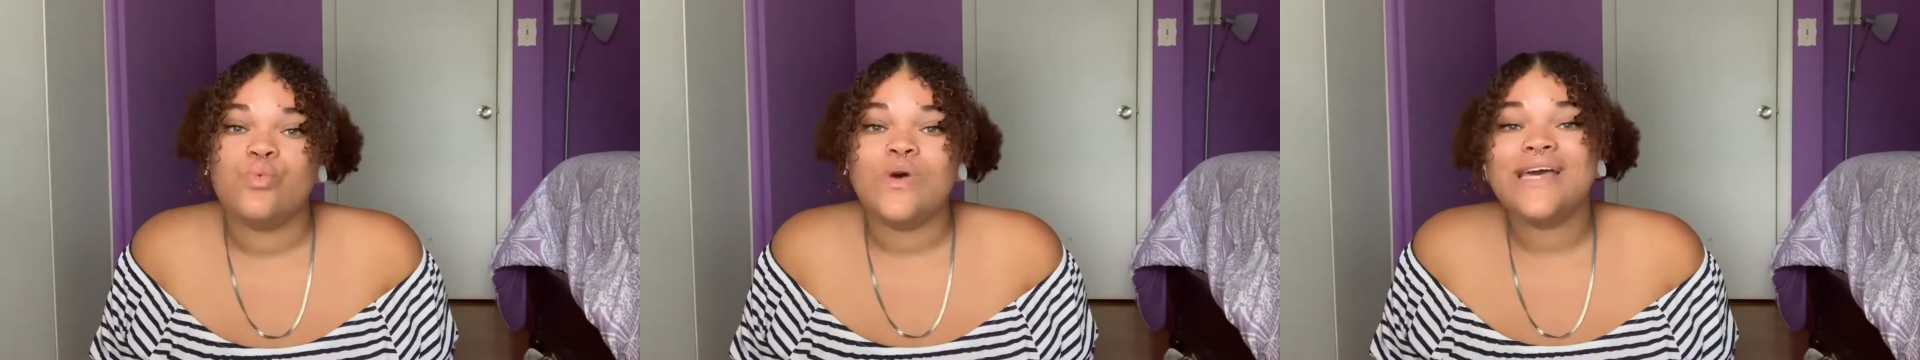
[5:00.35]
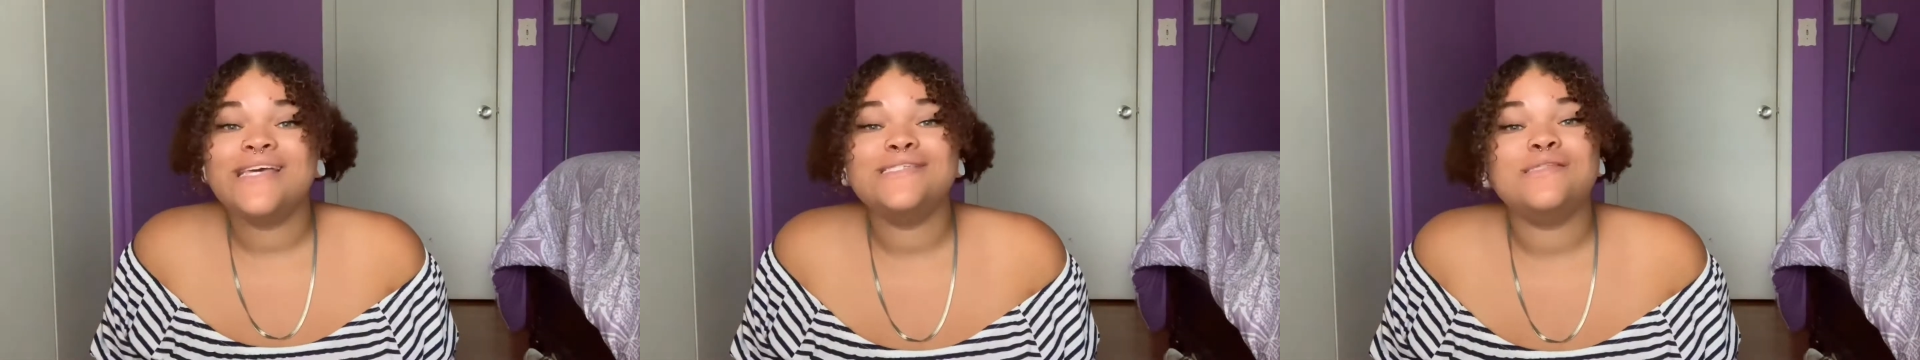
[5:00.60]

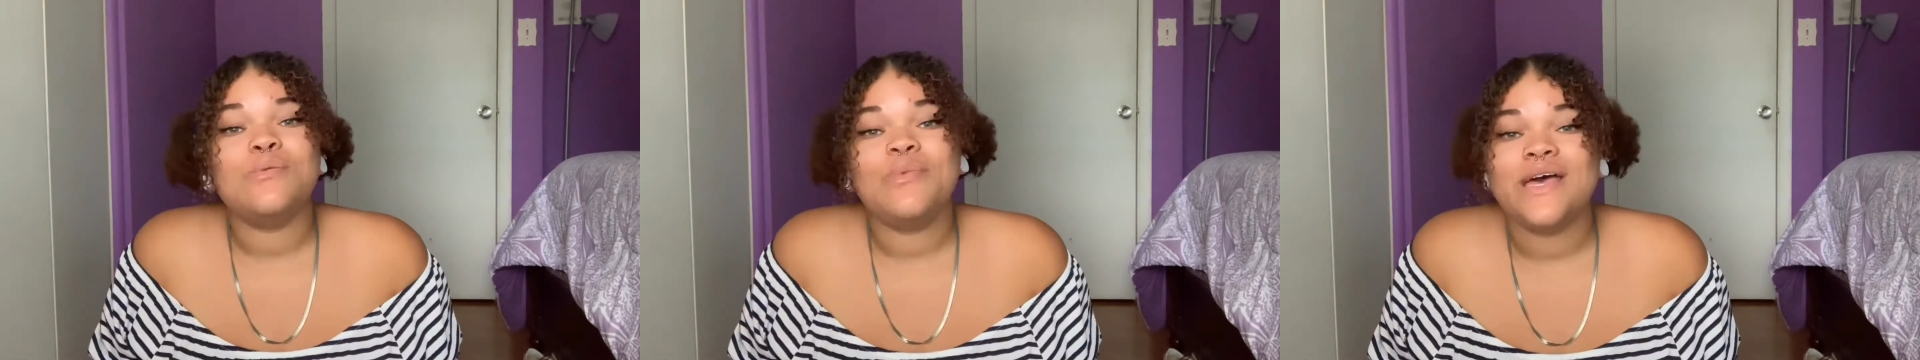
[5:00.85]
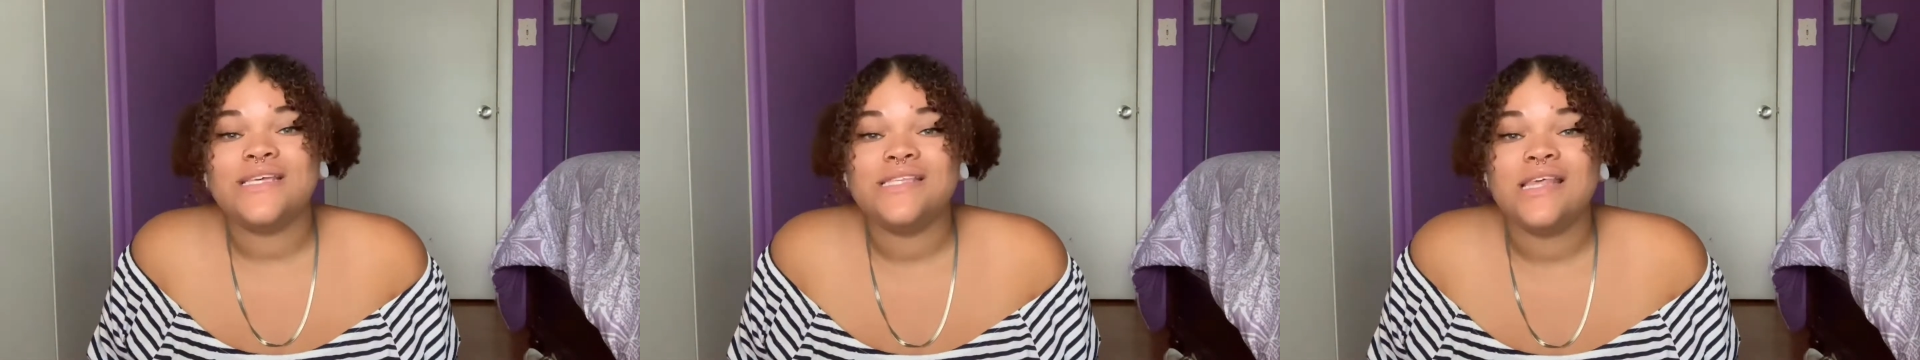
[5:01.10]
What is the
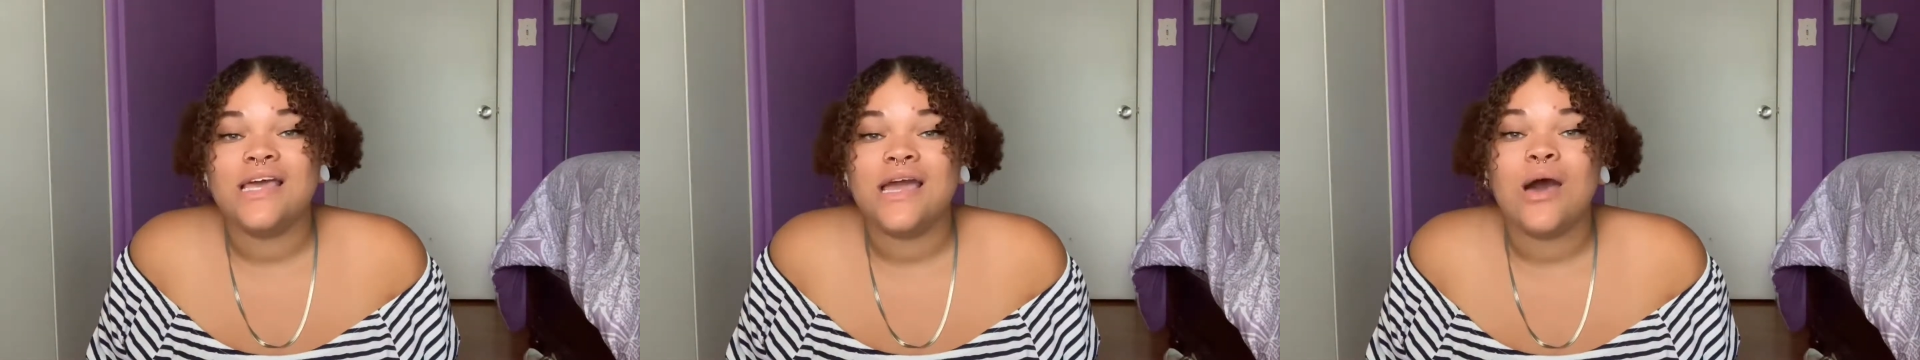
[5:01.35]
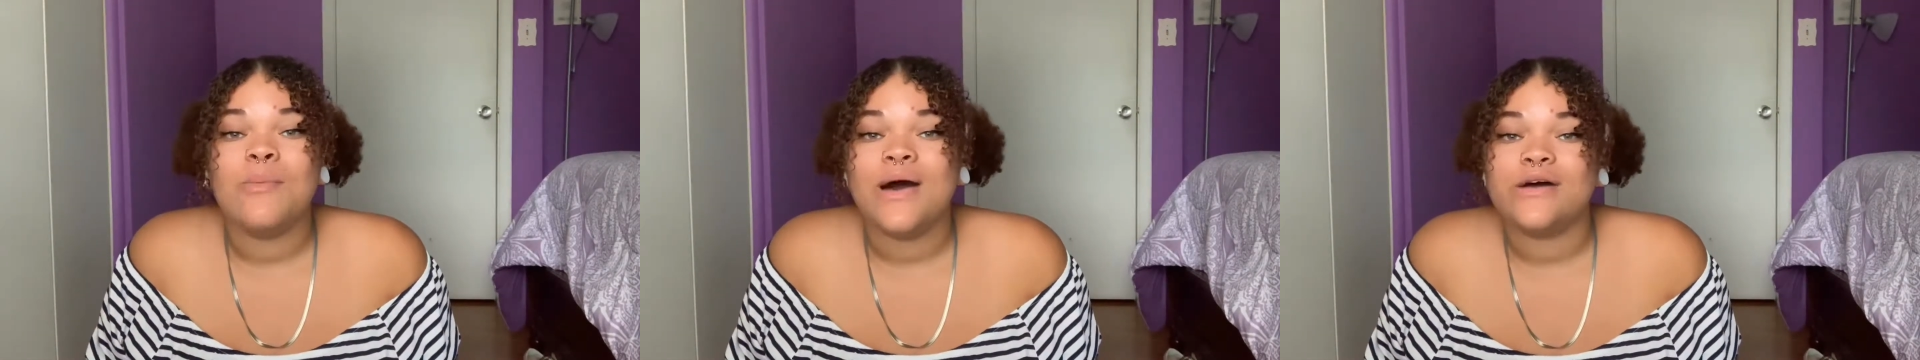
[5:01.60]
best thing
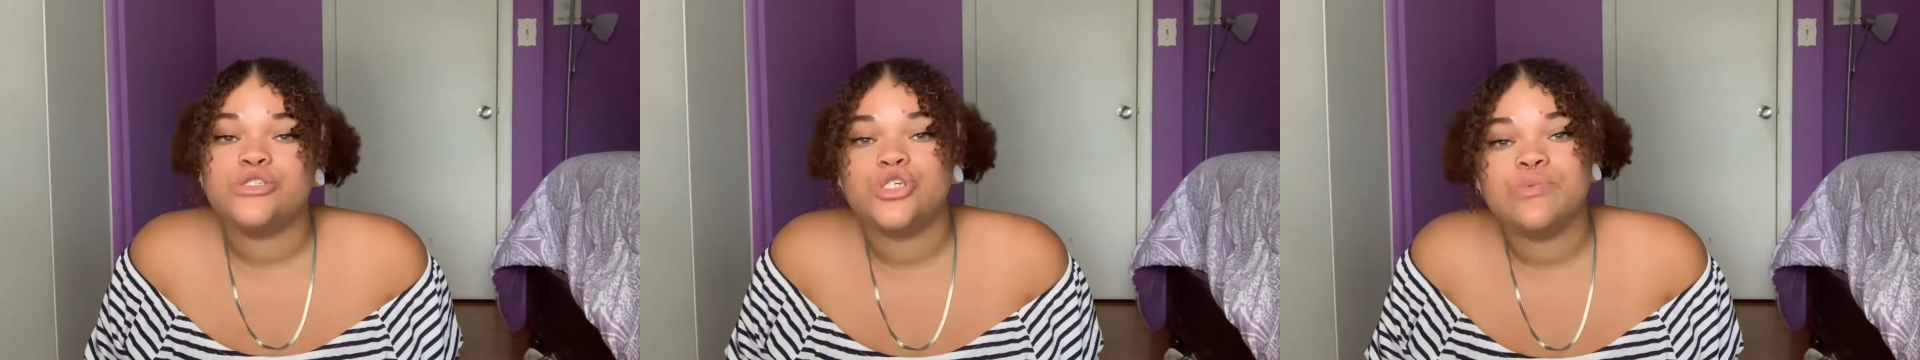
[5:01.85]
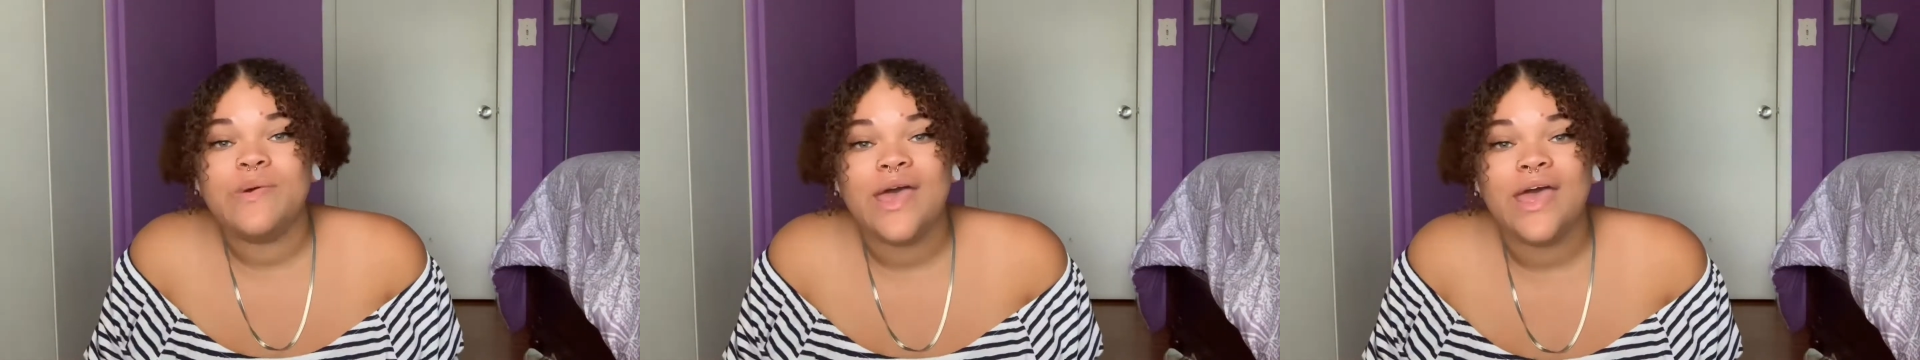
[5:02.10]
about
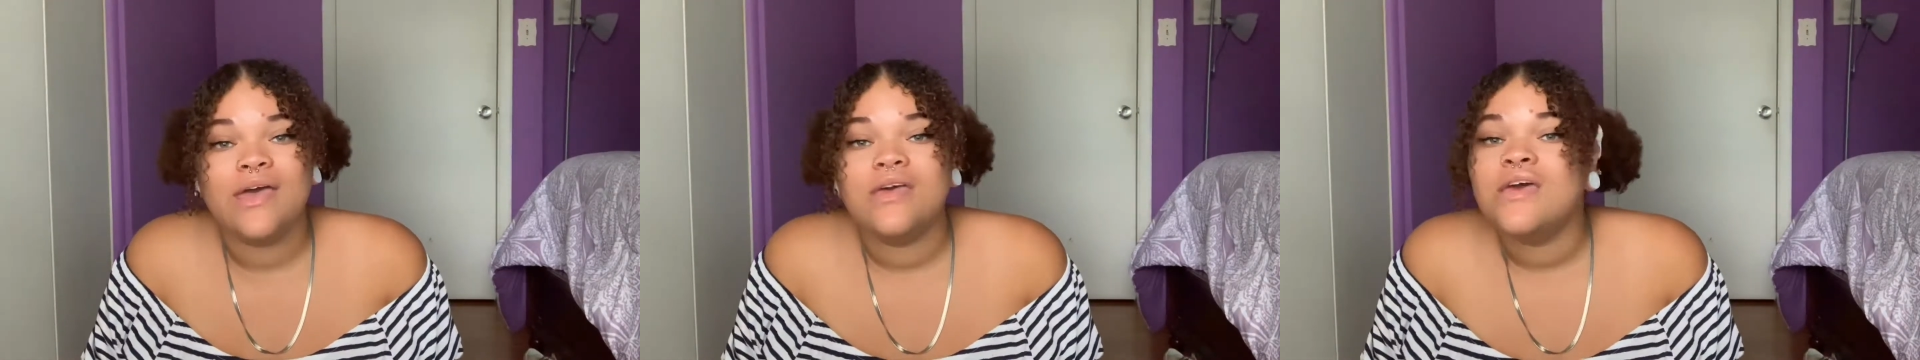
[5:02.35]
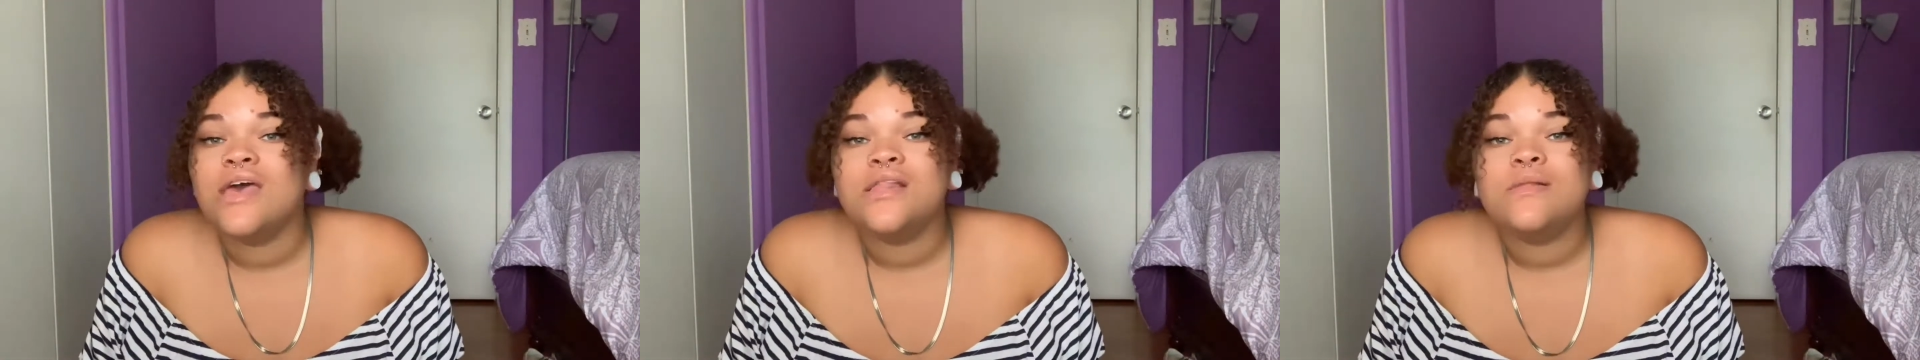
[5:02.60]
your pet?
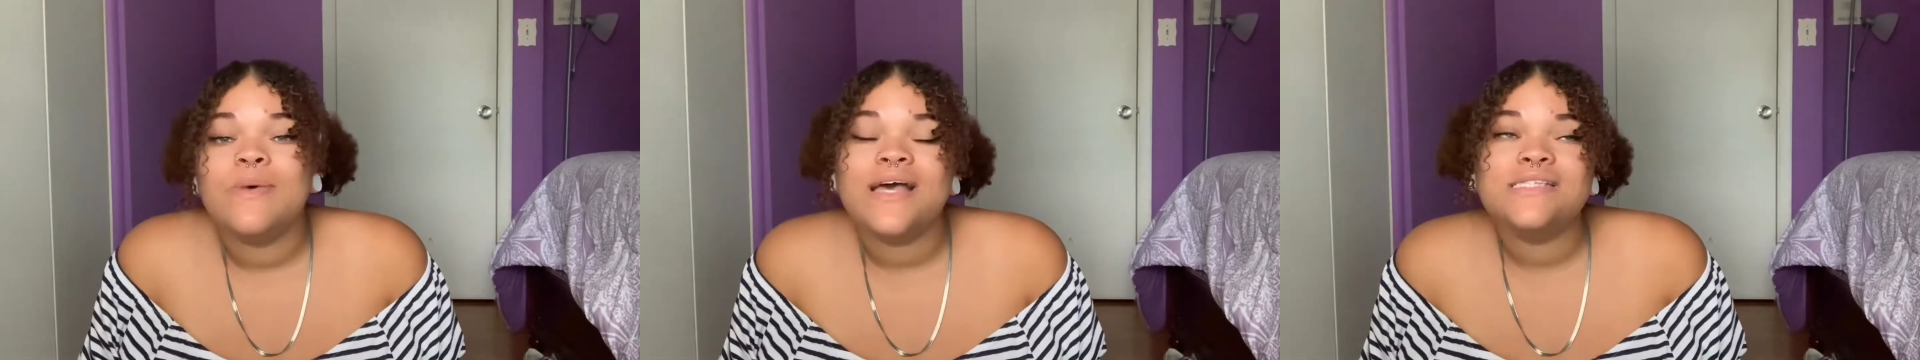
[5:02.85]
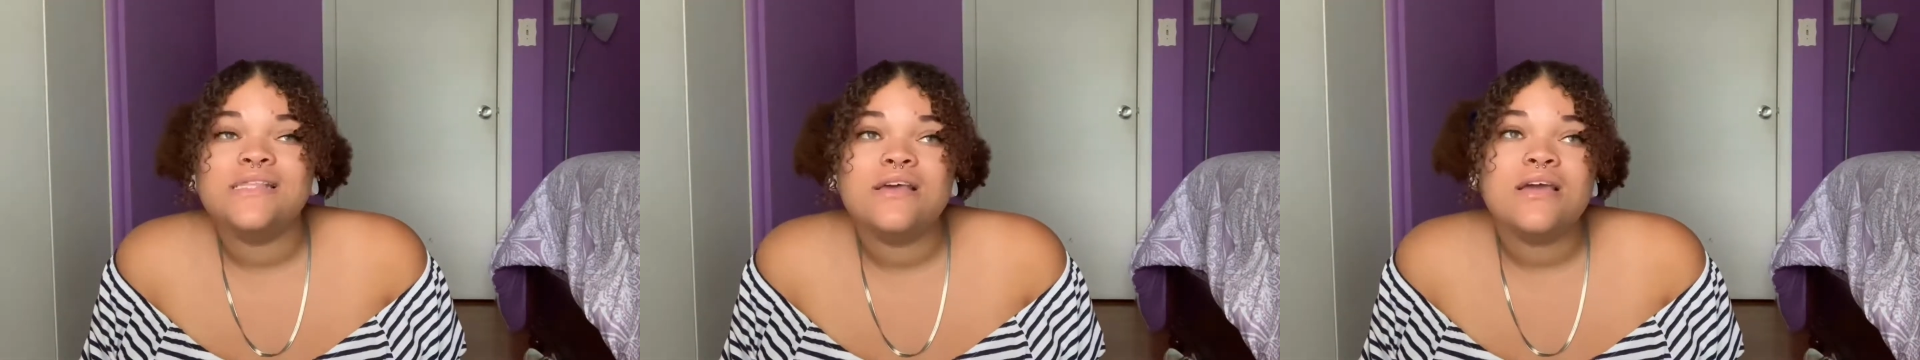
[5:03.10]
The
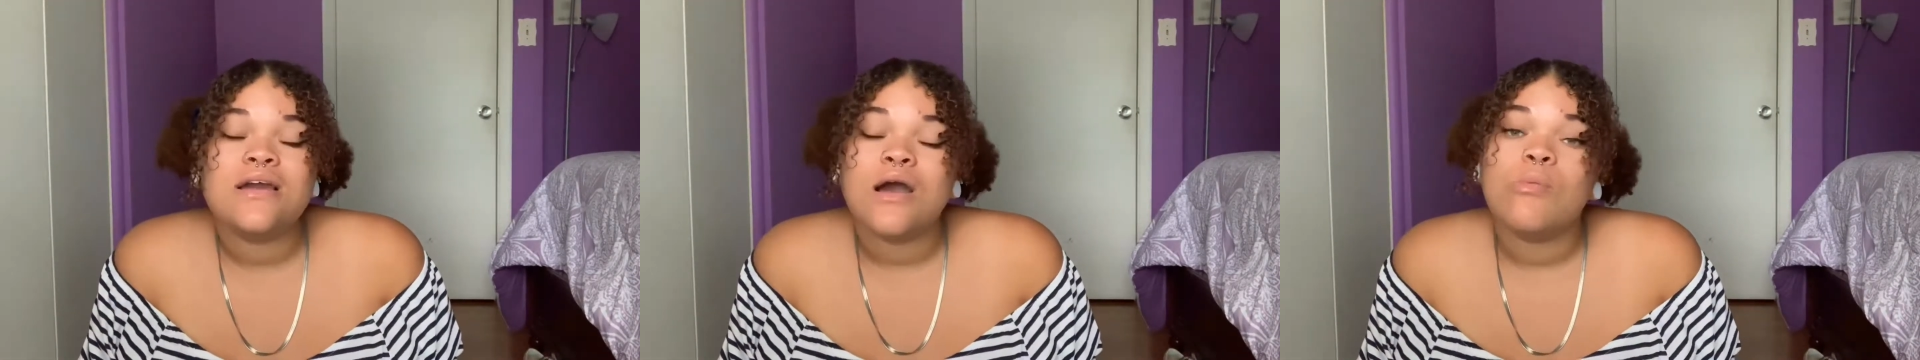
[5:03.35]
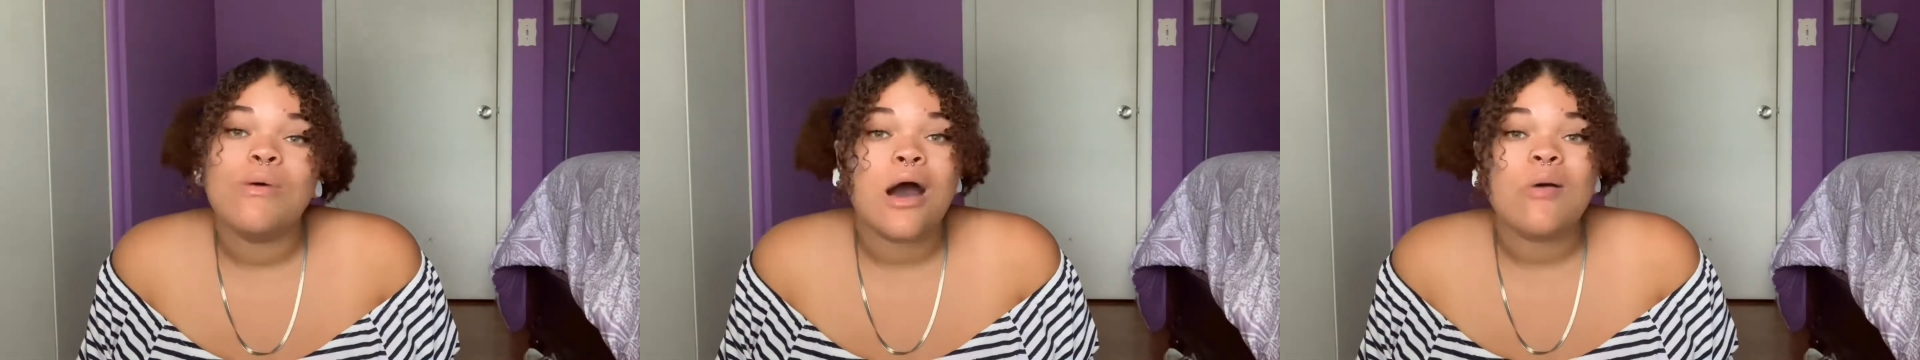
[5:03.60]
best thing
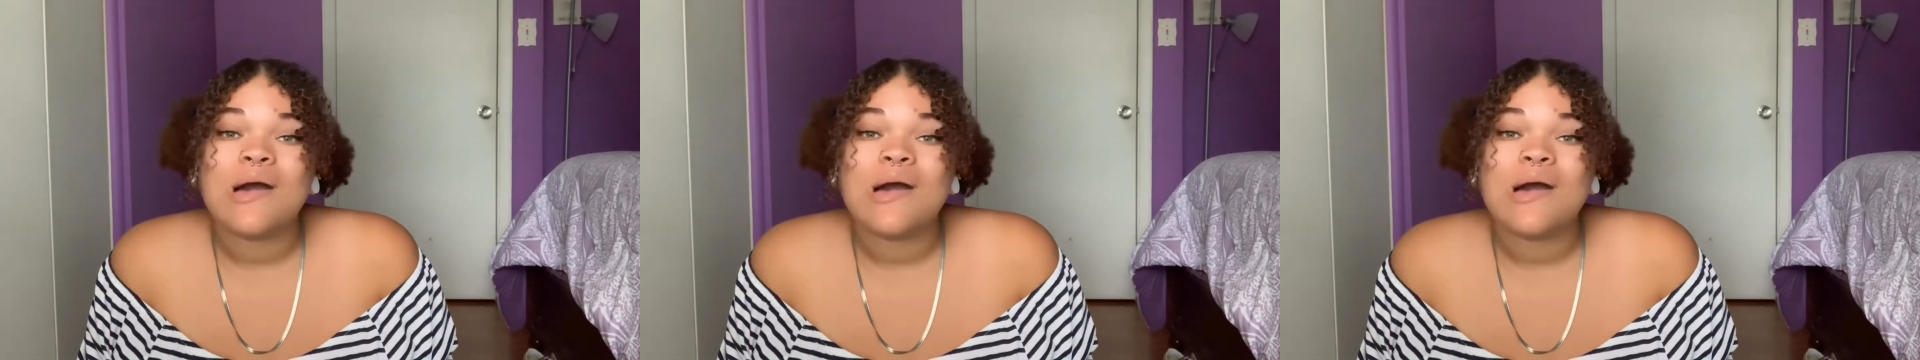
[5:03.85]
about